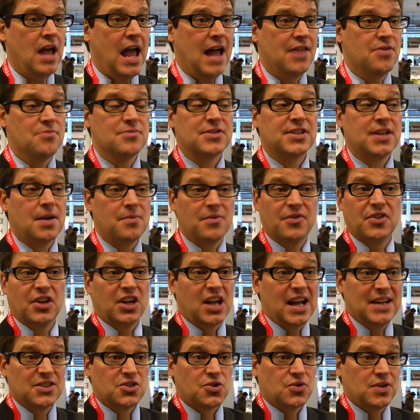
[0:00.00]
And some of the
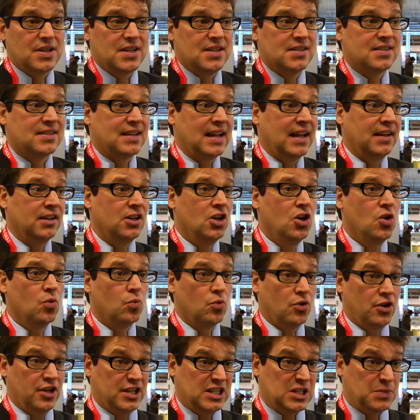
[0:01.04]
countries that
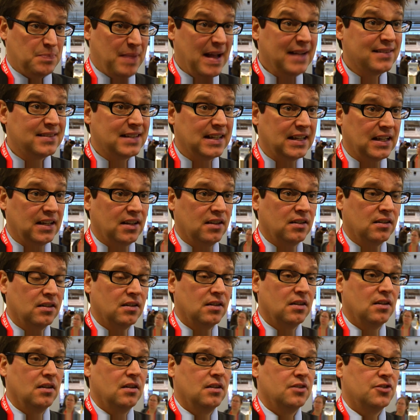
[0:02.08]
we're expecting
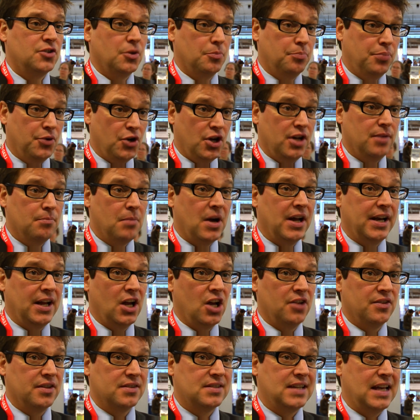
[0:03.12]
to put money
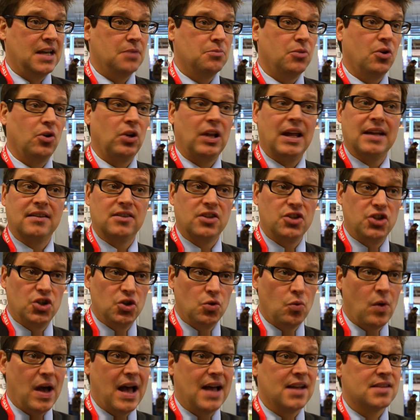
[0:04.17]
on the table, like the
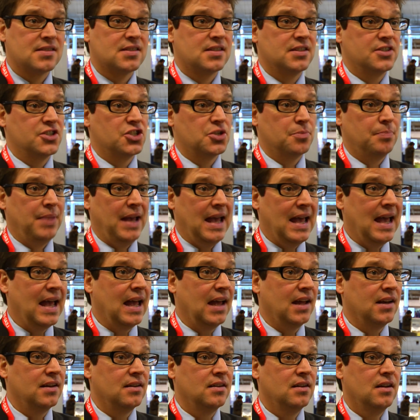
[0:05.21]
US and
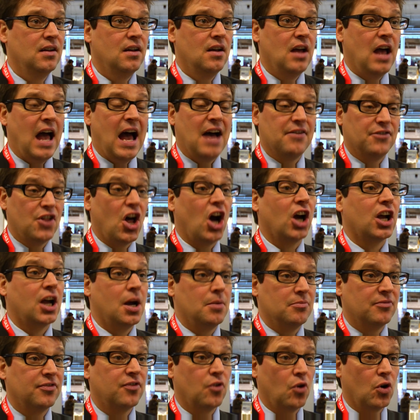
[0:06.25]
Japan, have not come
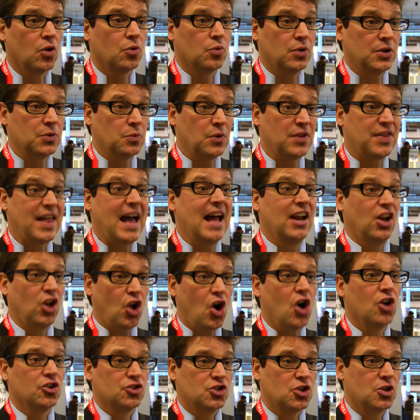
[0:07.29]
forward with that
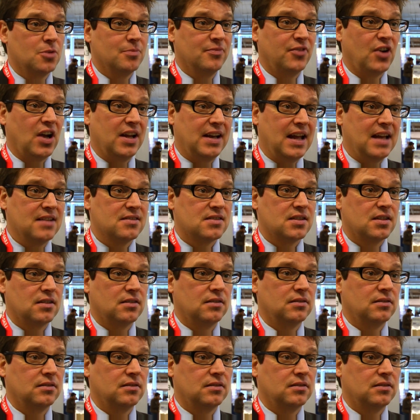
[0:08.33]
long-term financing.